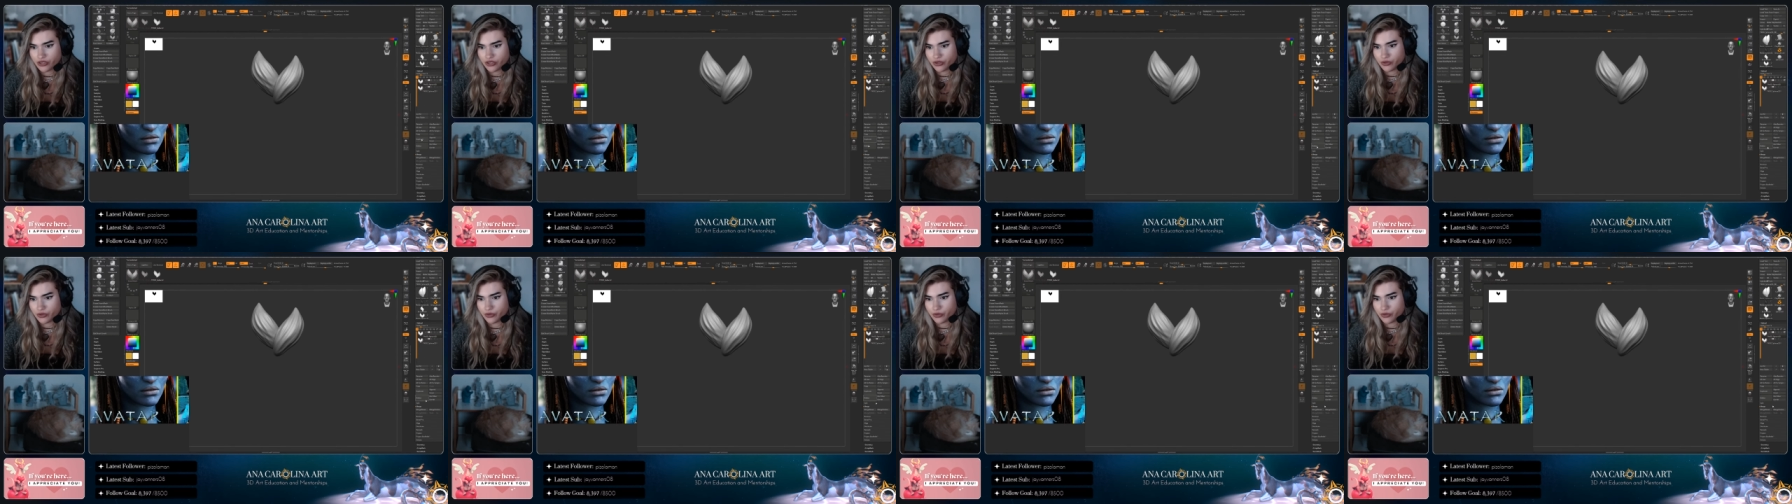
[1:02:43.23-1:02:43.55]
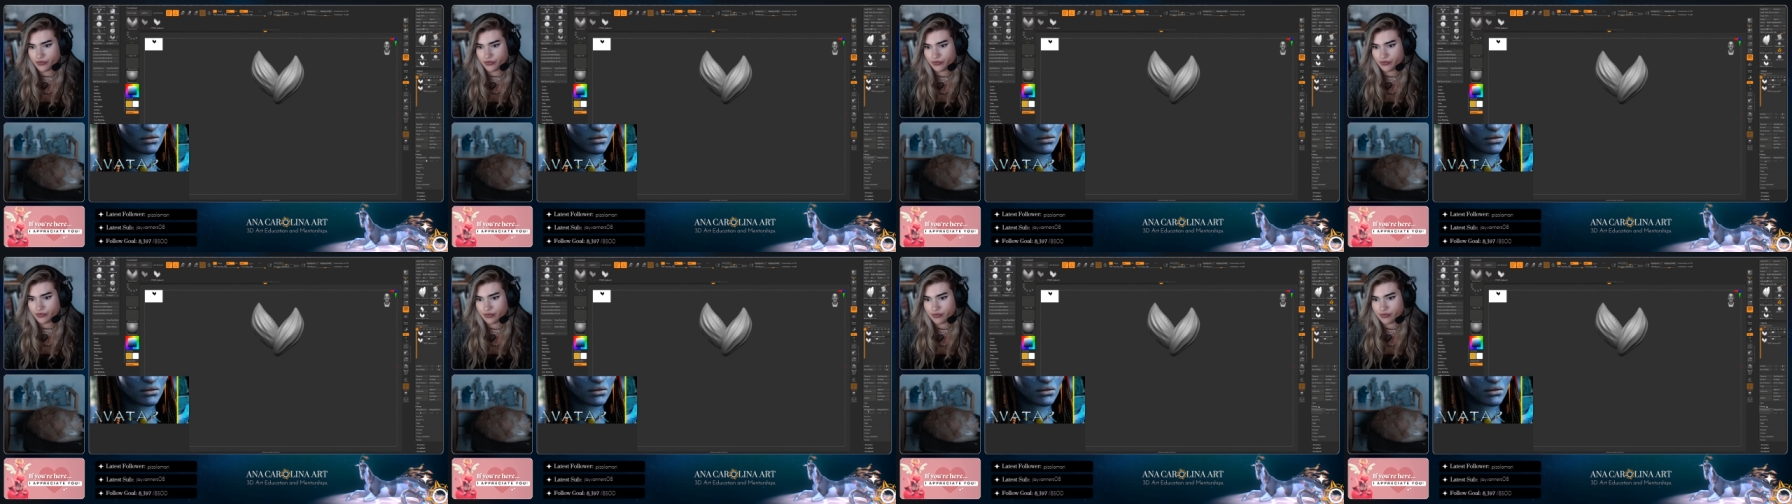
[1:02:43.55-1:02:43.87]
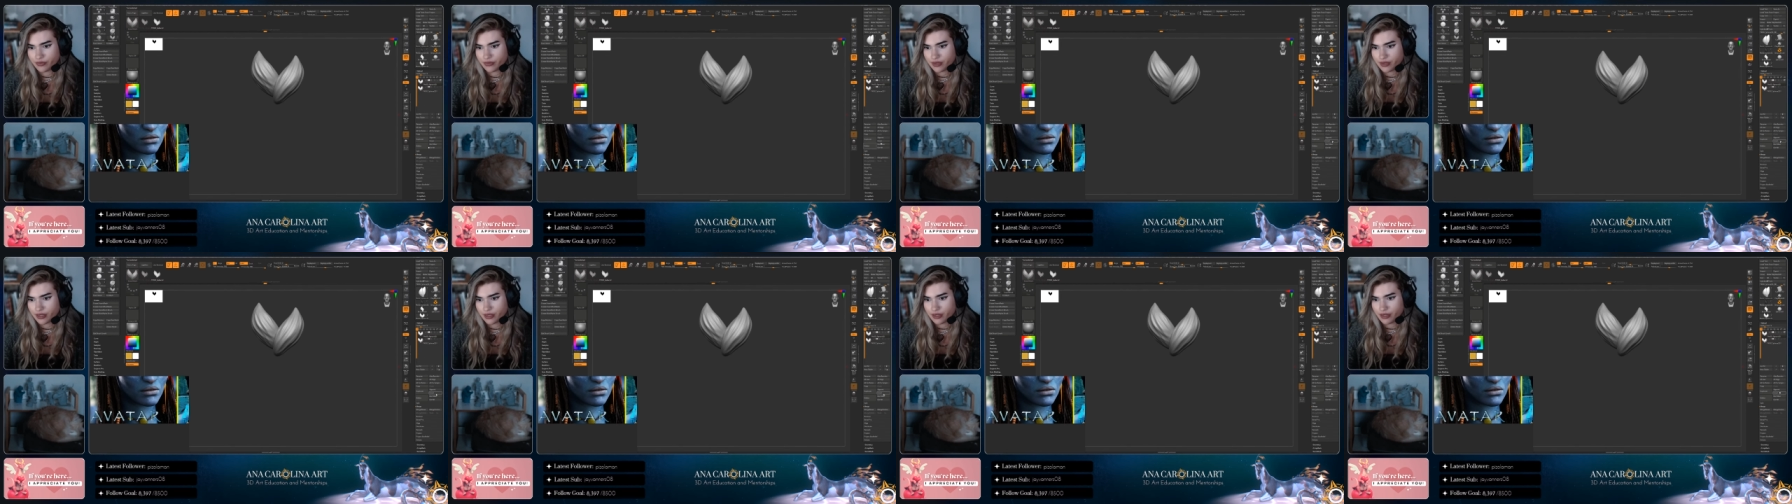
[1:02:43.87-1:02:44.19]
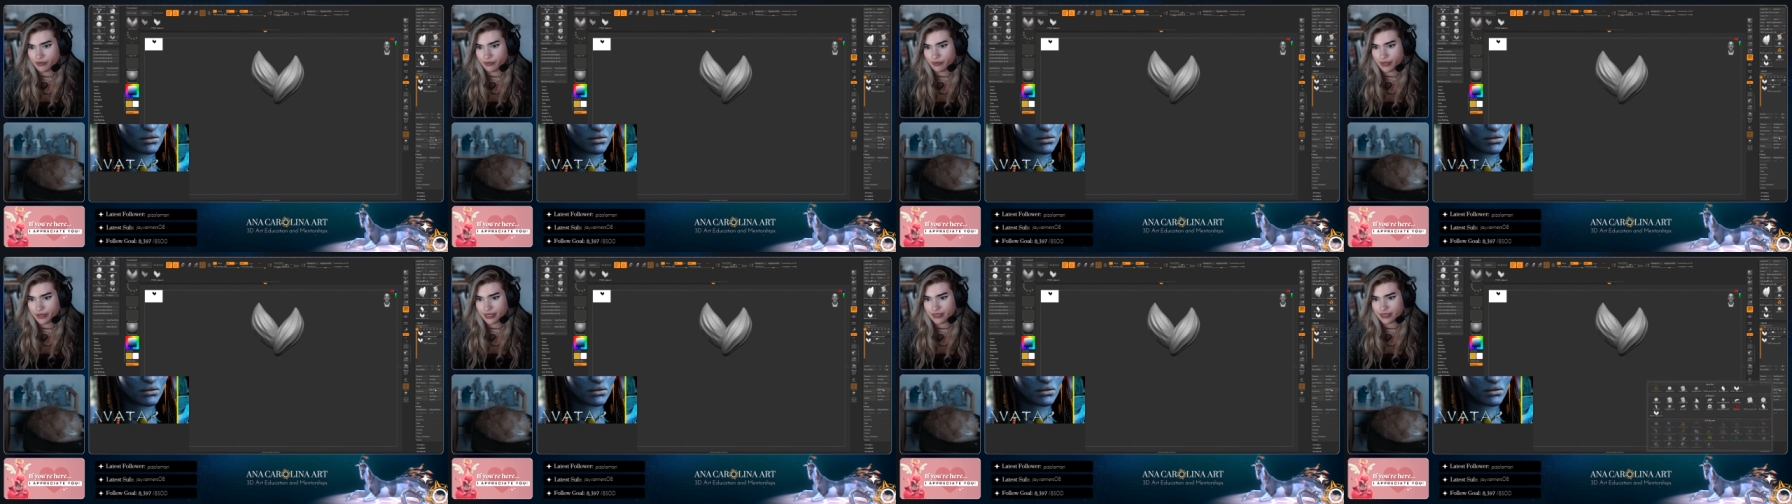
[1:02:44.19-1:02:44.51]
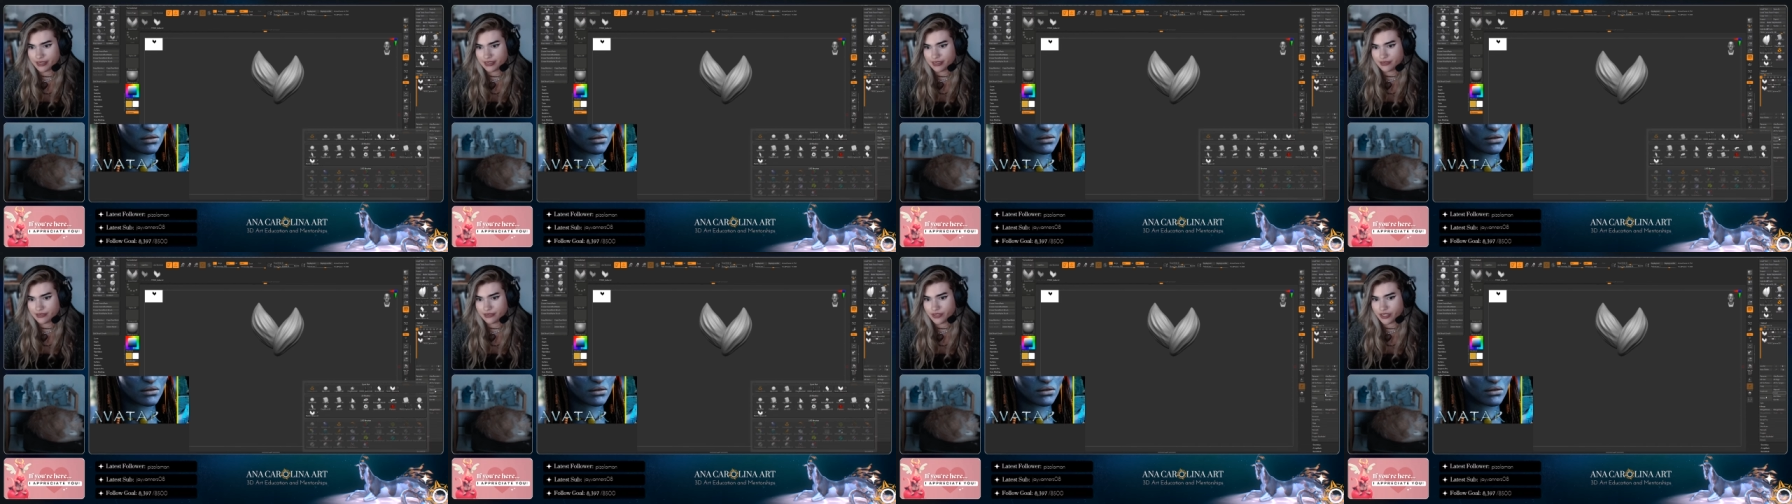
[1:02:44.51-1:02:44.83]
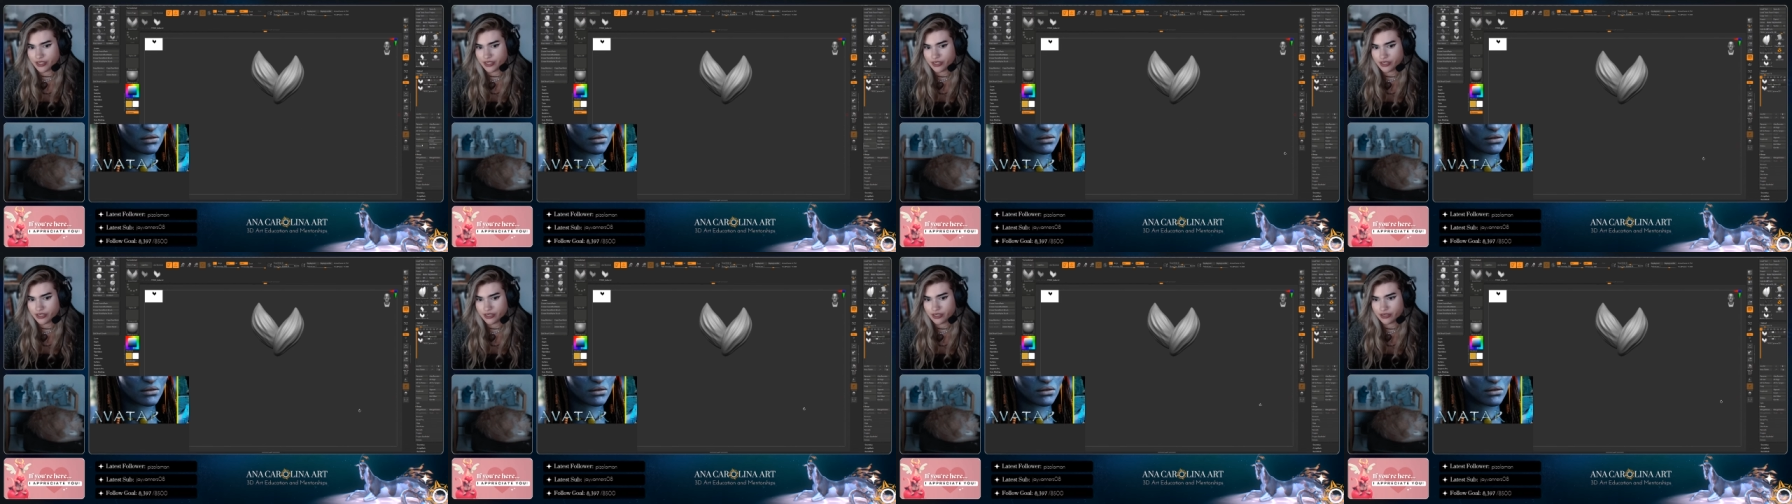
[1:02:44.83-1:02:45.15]
to append a
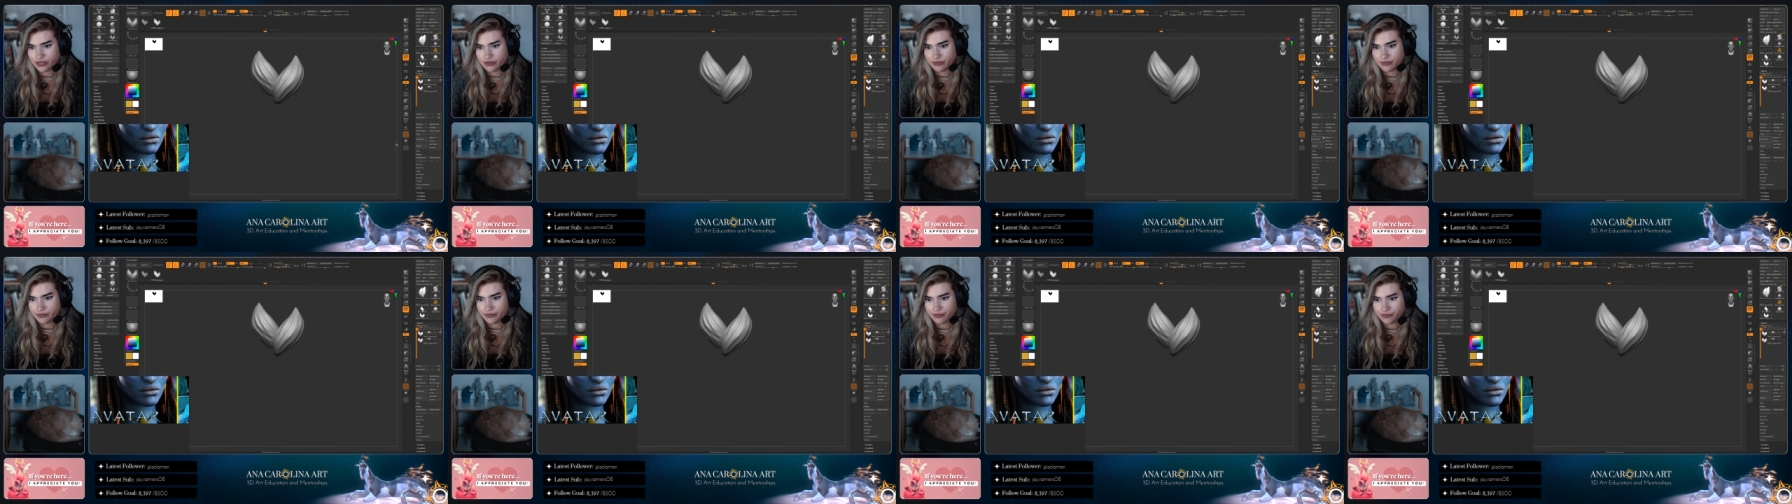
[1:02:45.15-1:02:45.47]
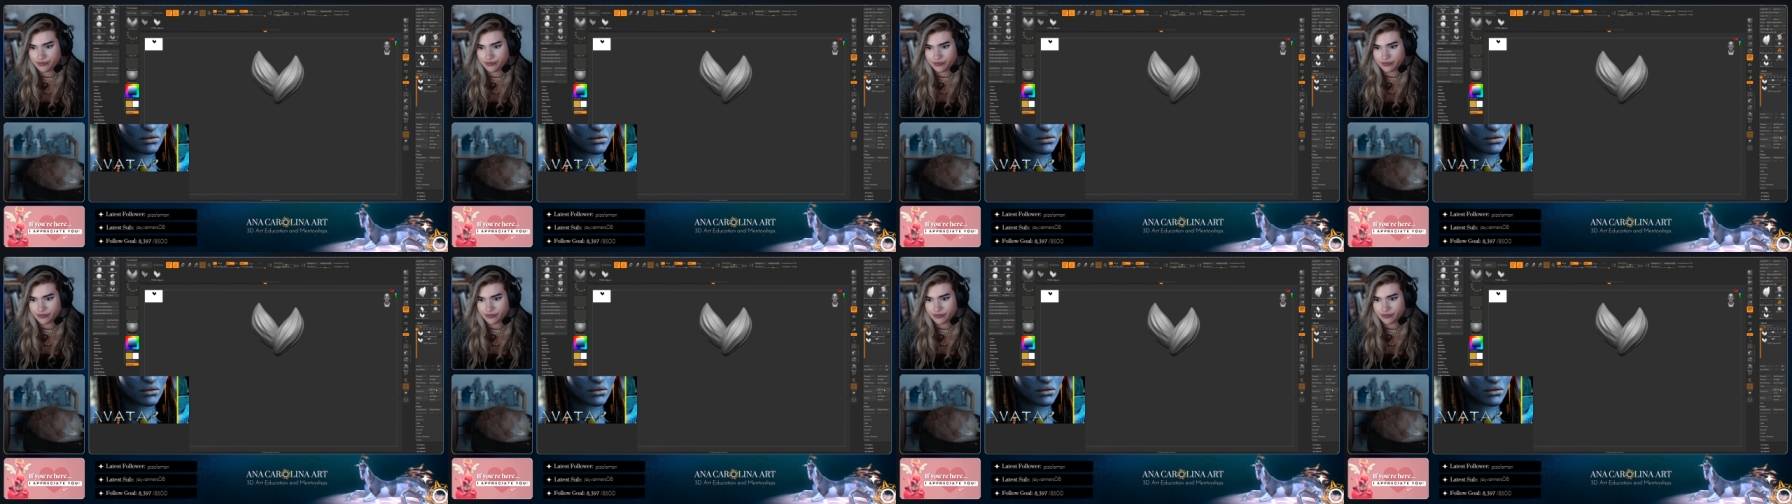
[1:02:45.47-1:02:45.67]
sphere.